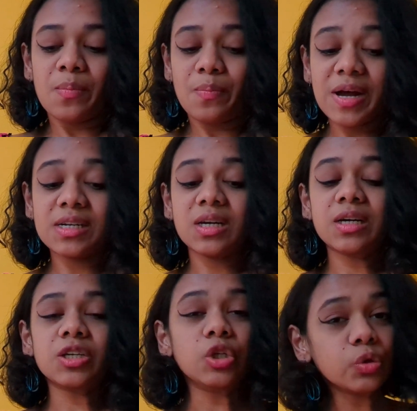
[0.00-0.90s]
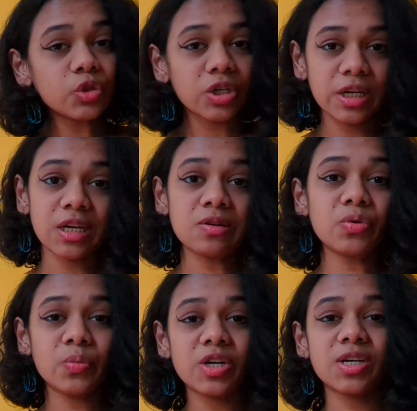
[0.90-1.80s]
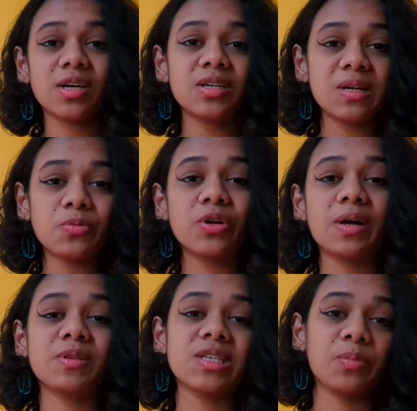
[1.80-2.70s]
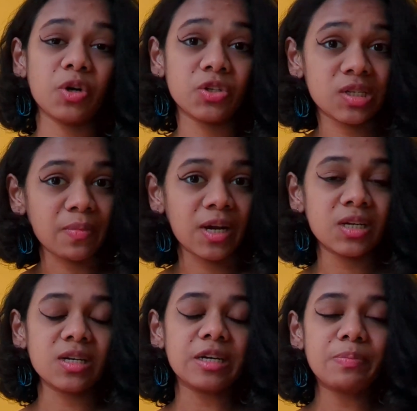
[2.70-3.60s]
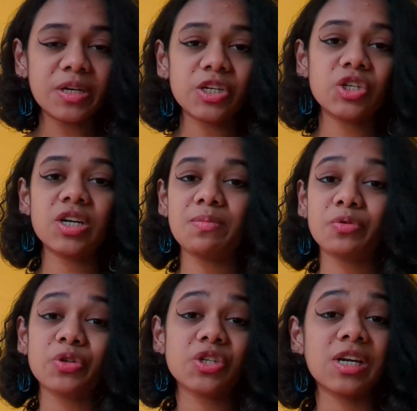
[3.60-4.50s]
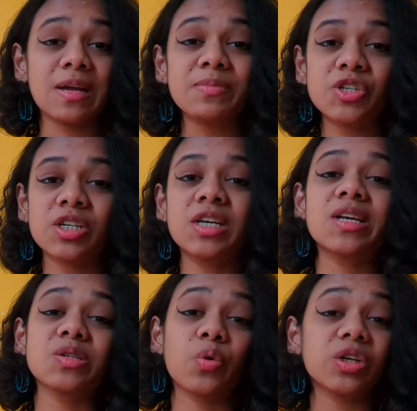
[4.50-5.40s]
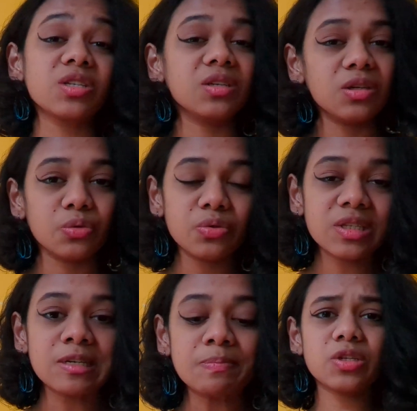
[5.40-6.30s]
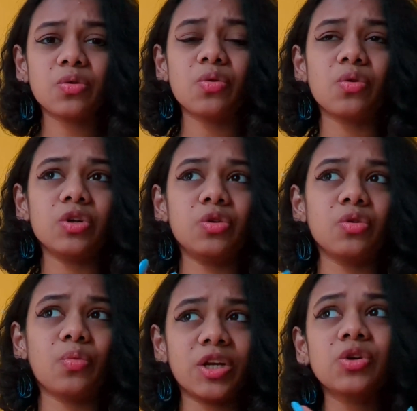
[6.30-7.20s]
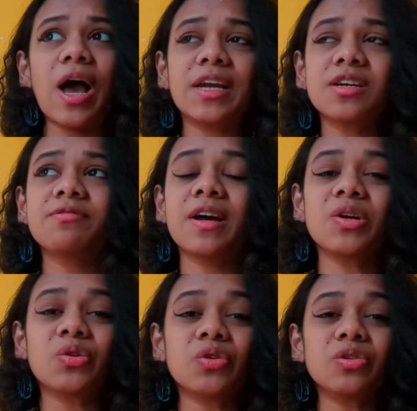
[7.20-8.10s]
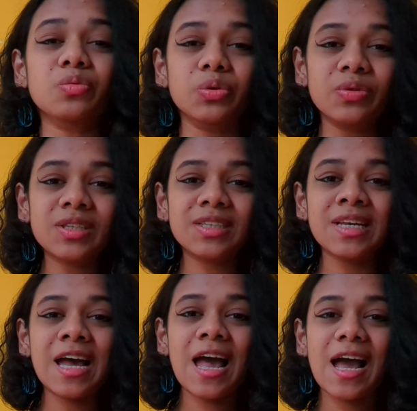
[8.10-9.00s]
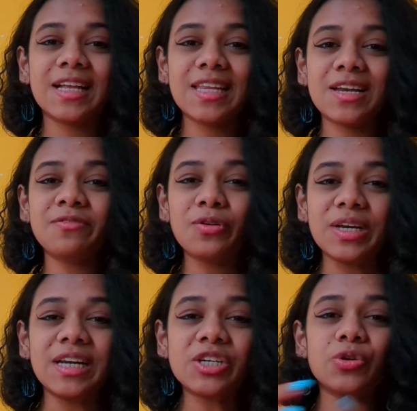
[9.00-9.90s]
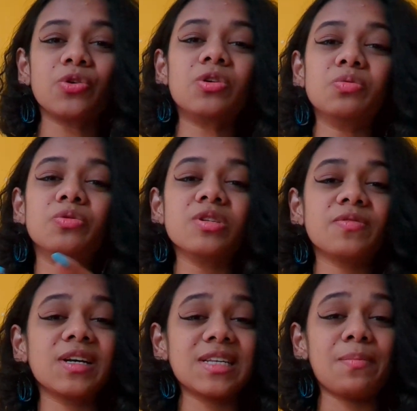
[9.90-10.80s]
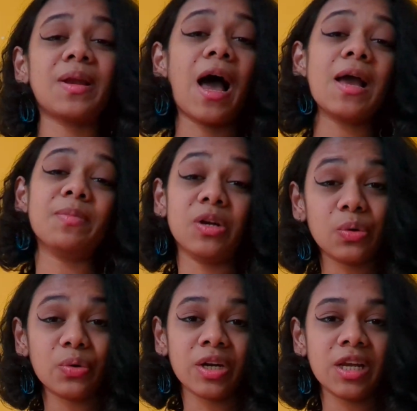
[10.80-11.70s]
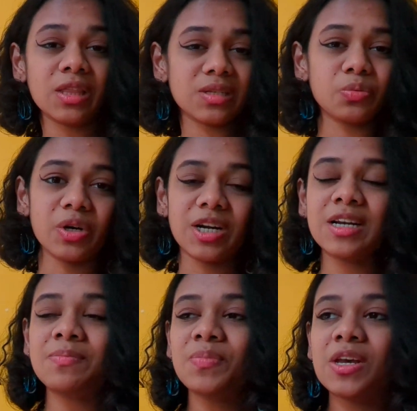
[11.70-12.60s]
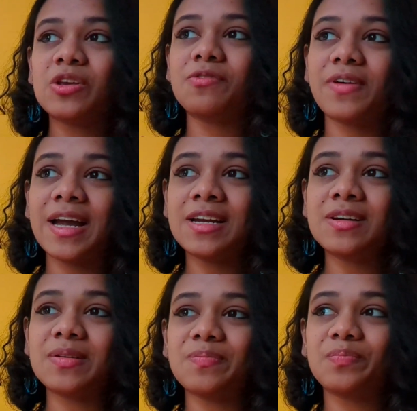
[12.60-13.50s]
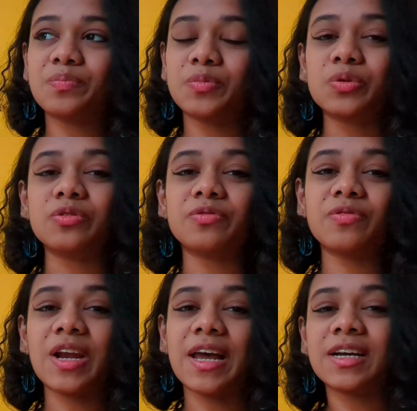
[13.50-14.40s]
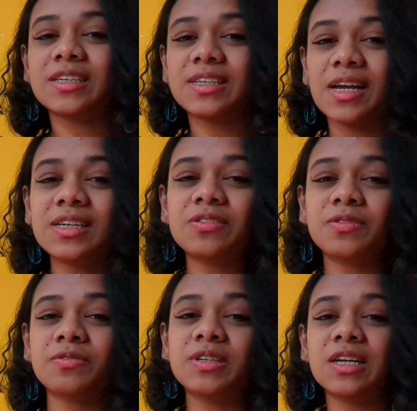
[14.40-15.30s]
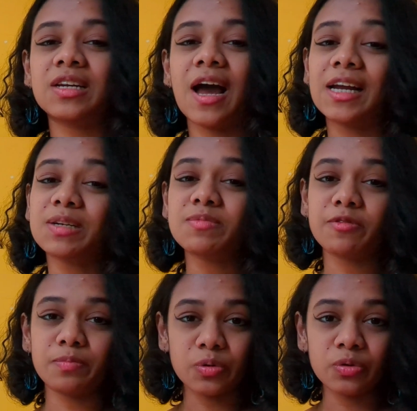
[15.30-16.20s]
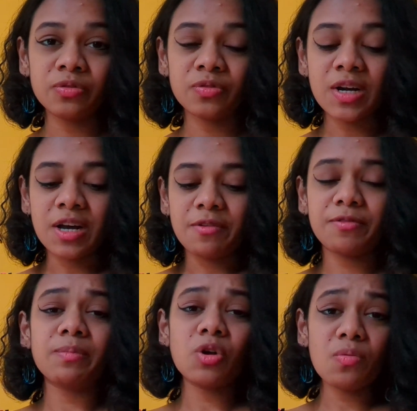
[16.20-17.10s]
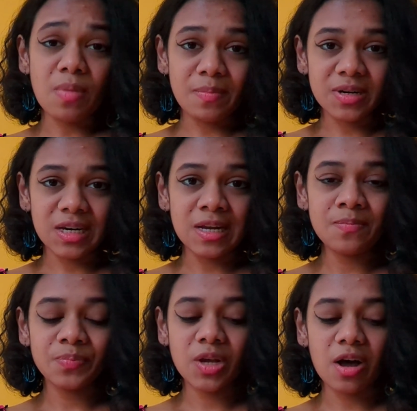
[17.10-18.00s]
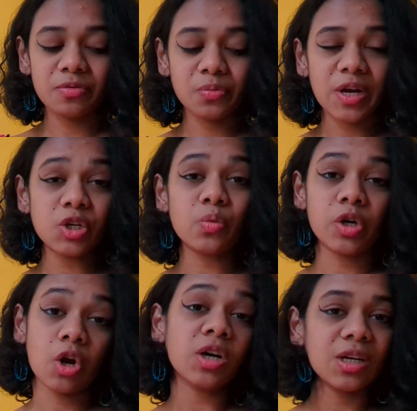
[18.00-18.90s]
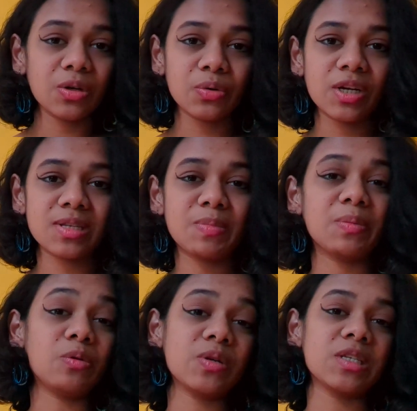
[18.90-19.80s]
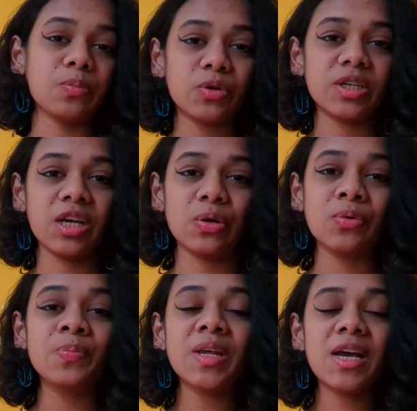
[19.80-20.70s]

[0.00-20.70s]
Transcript: But usually, when we are trying to reprogram the subconscious mind, repetition, emotion, imagery is what is used. So, when you identify your core wounds, and then for each core wounds, for example, I am alone in this world, you find proof like 10 to 15 items of proof from your memory of when you were not alone and people were supporting you.